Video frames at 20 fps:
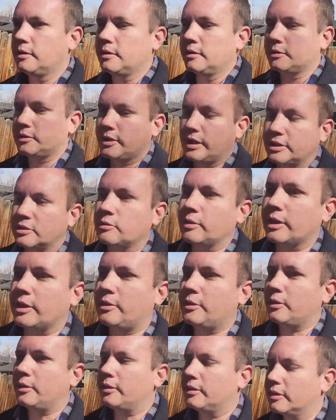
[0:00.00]
So that's really
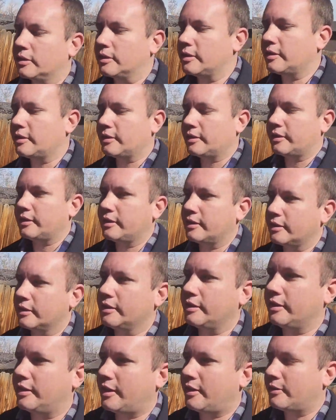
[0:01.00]
cool.
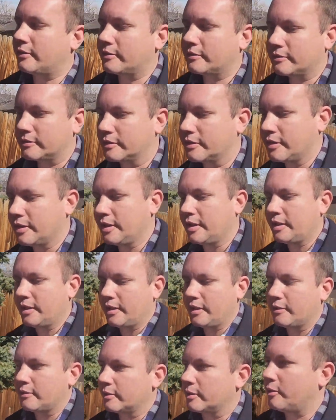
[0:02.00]
You know,
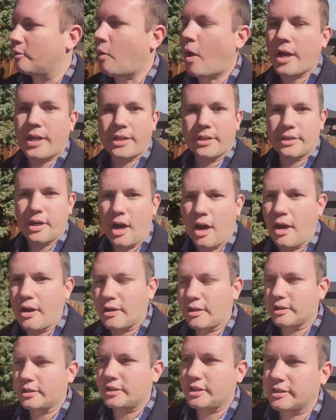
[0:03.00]
when you walk your
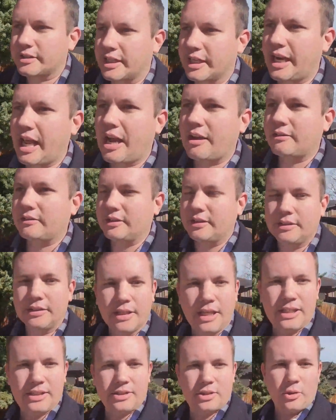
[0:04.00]
dog or just get out and
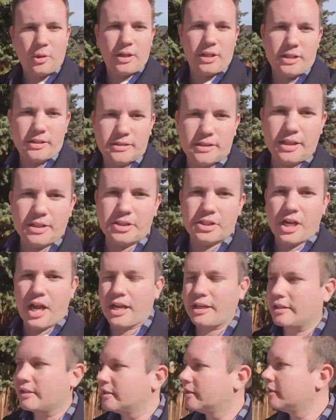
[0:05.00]
enjoy the sunshine.